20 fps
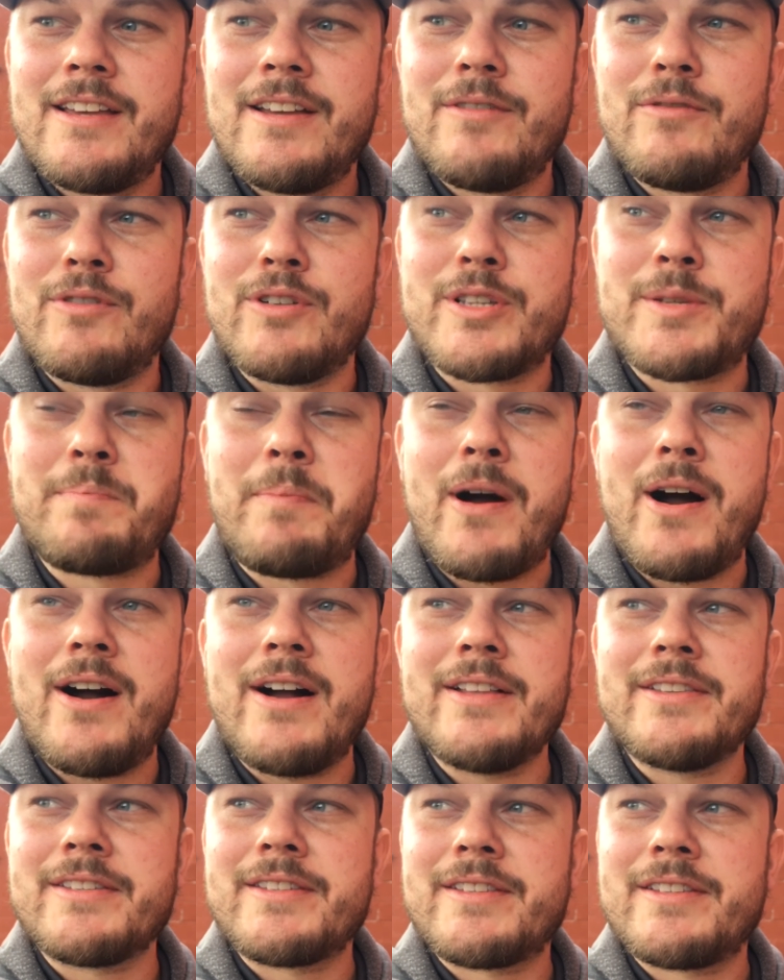
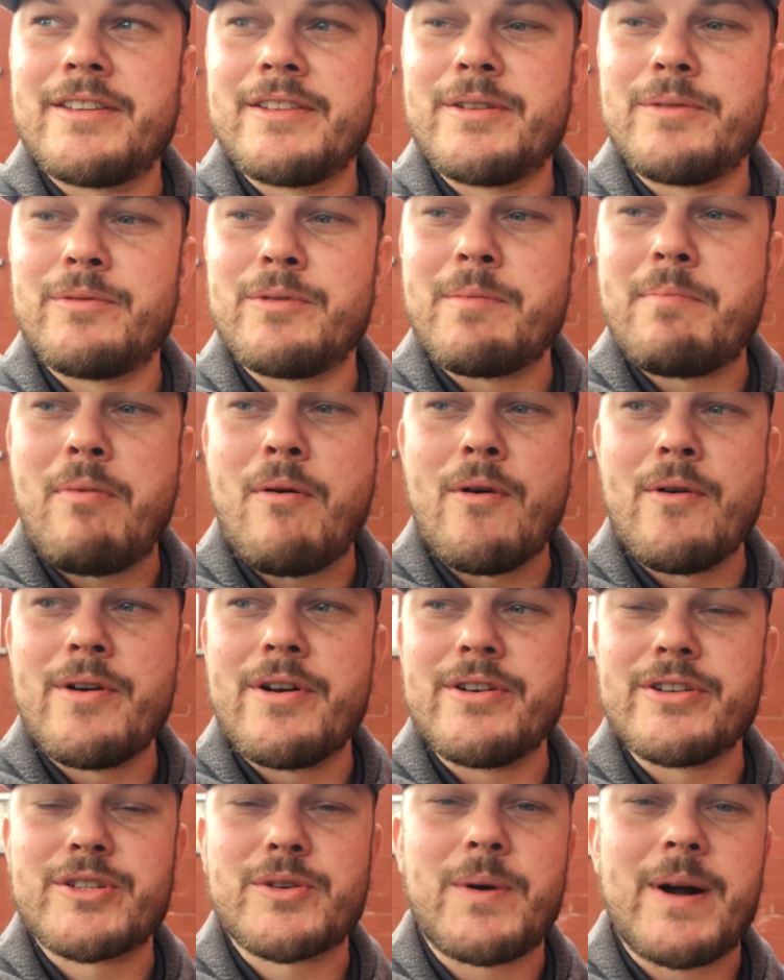responds to the
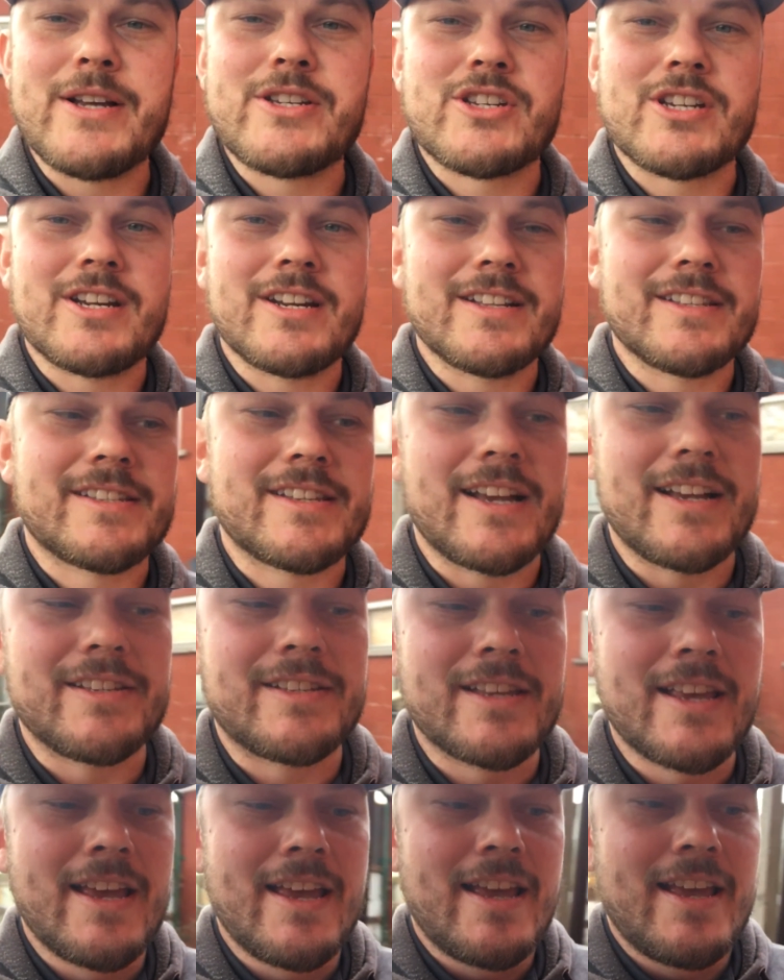reporter's question and
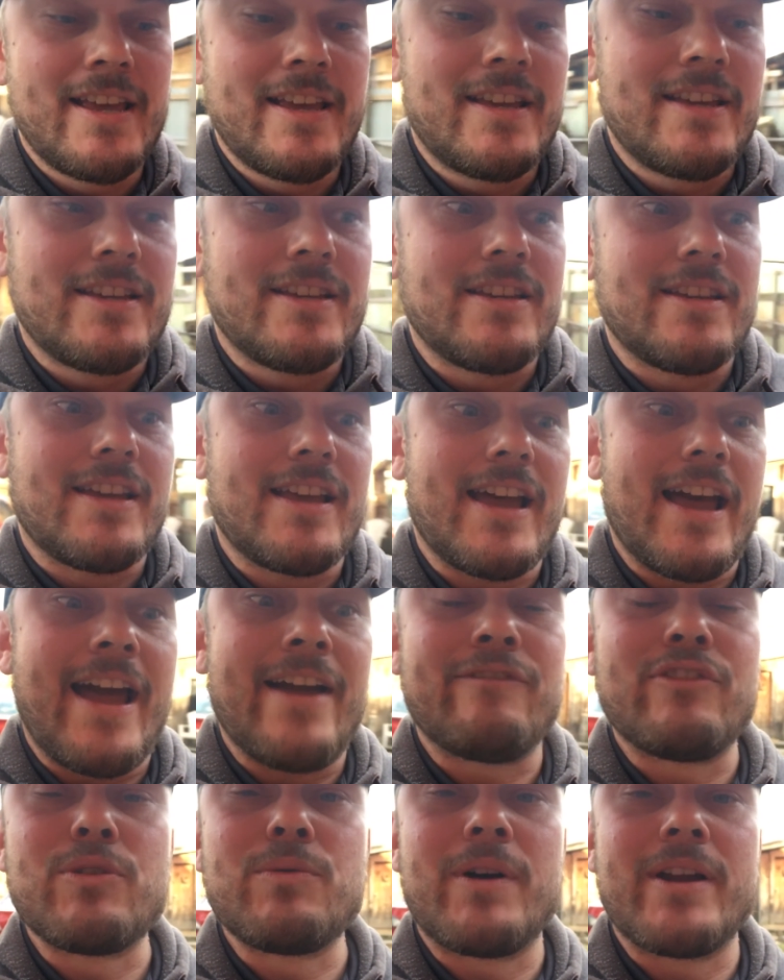says,
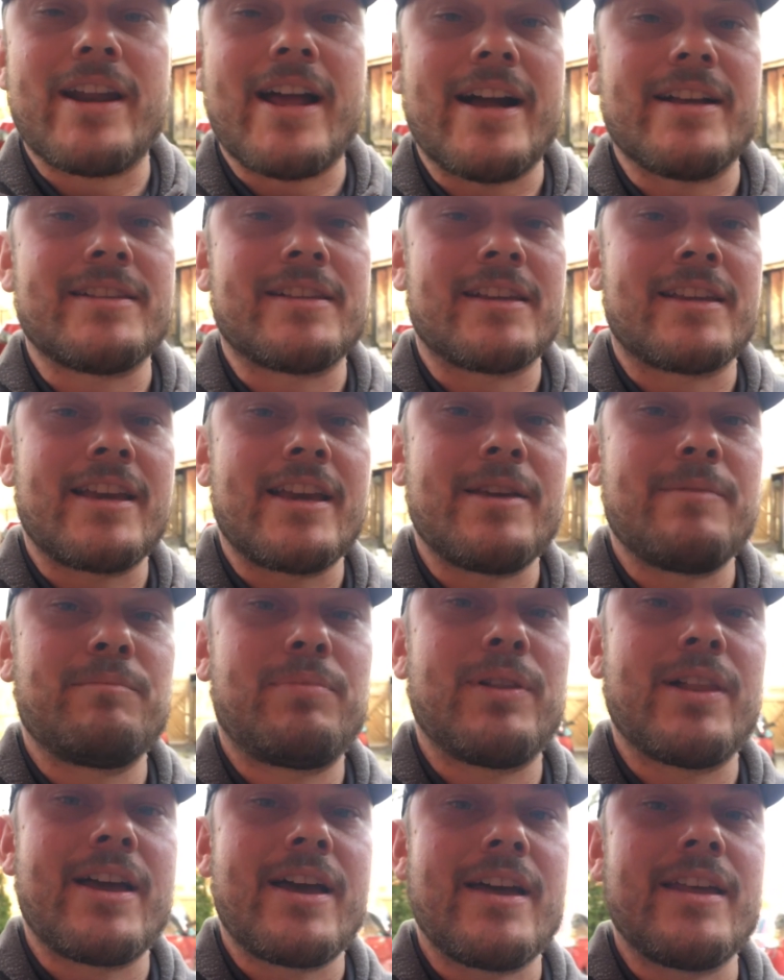"Everyone has a game
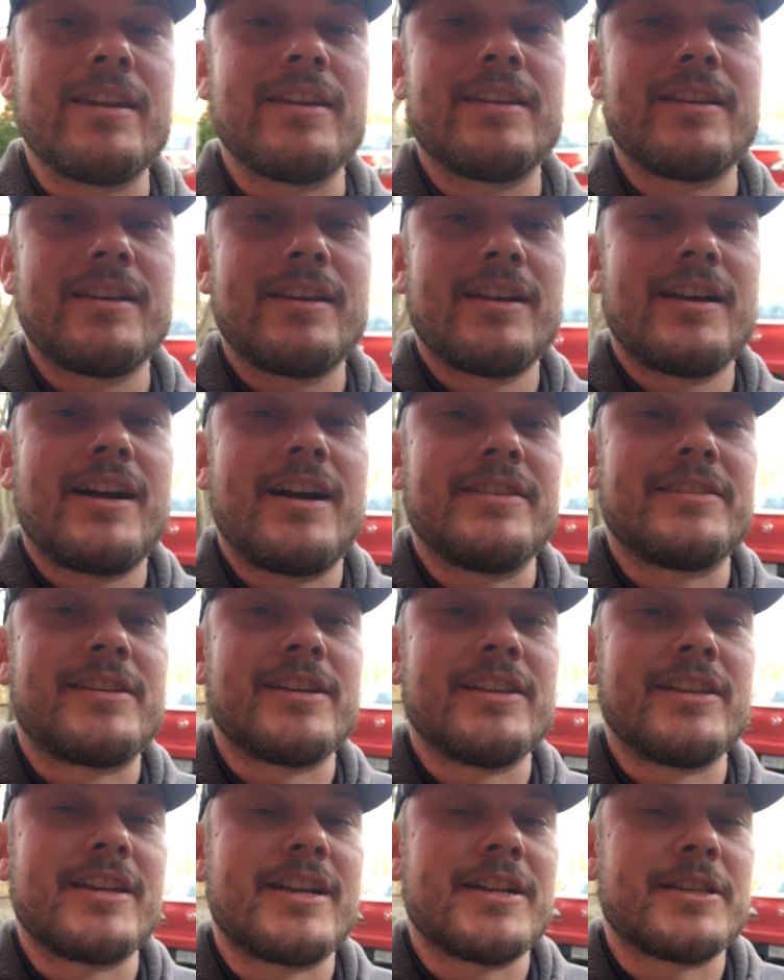plan
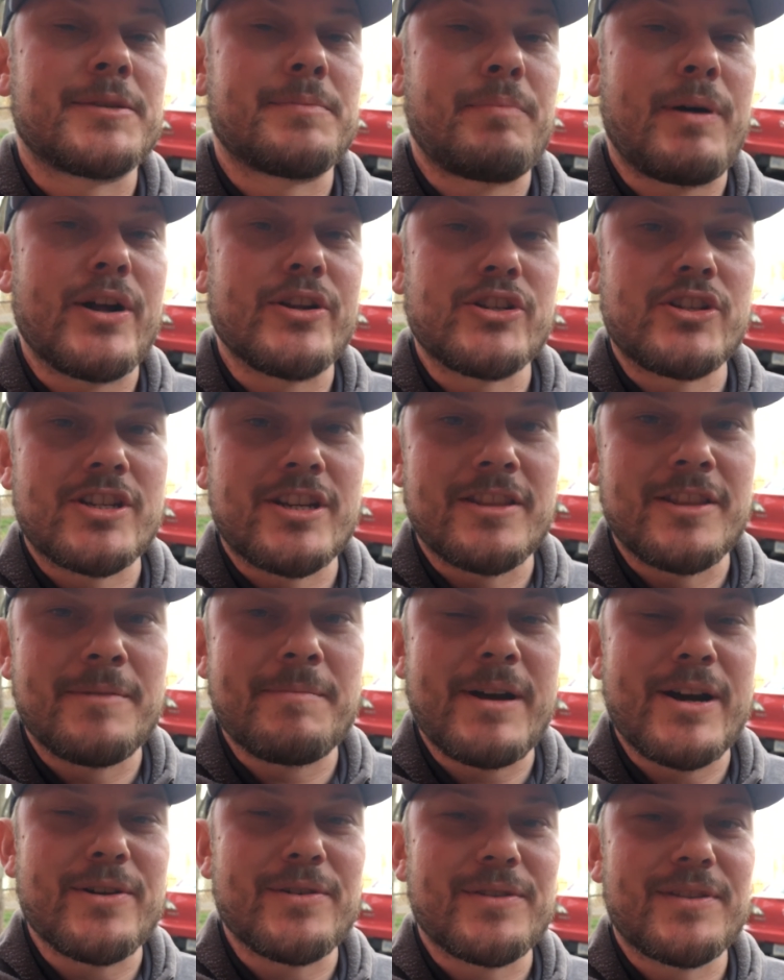until he gets punched in the
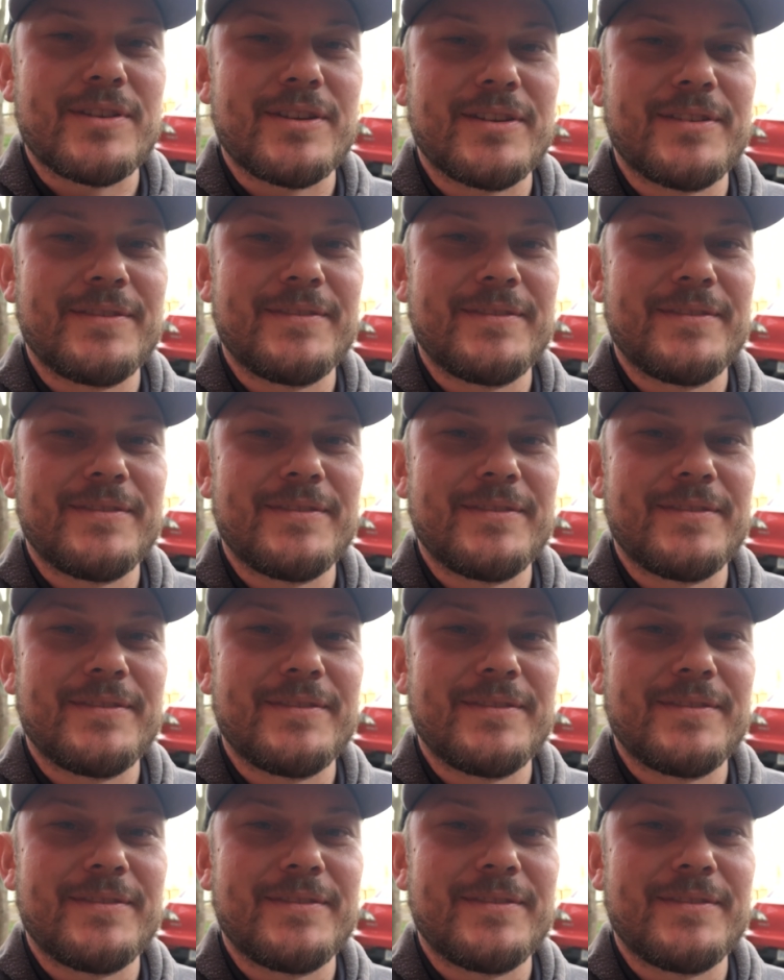mouth."